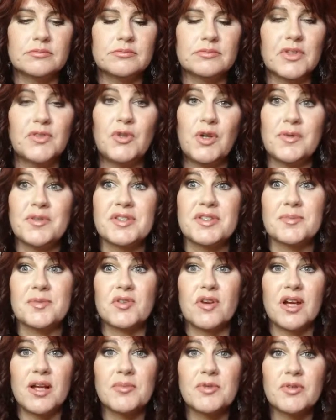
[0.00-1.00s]
if you haven't
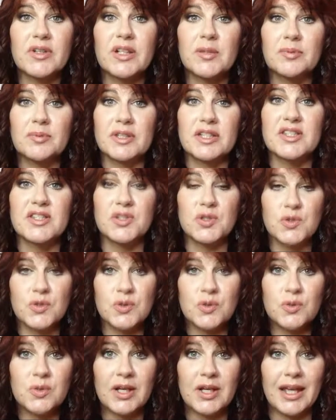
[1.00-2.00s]
subscribed already, please
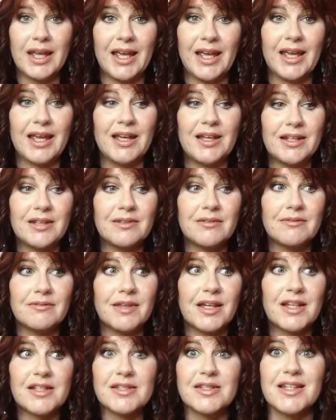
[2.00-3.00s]
do. And
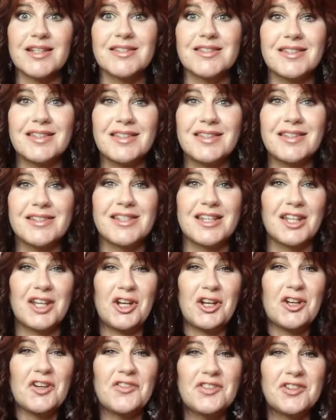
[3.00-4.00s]
I guess that's it. Take
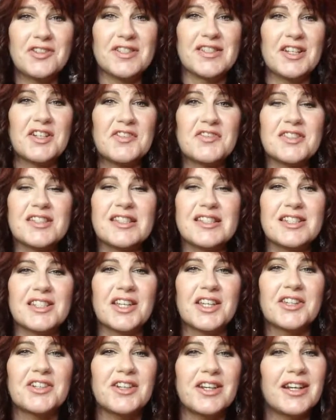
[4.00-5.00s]
care of yourselves and each
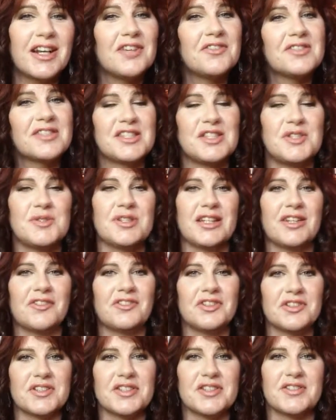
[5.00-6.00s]
other, and I will see you again
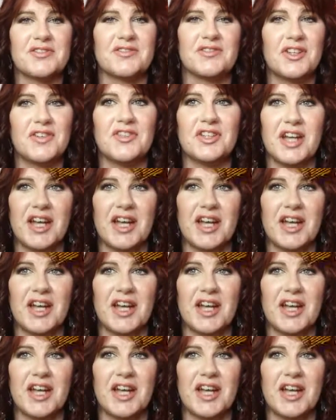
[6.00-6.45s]
real soon. Love you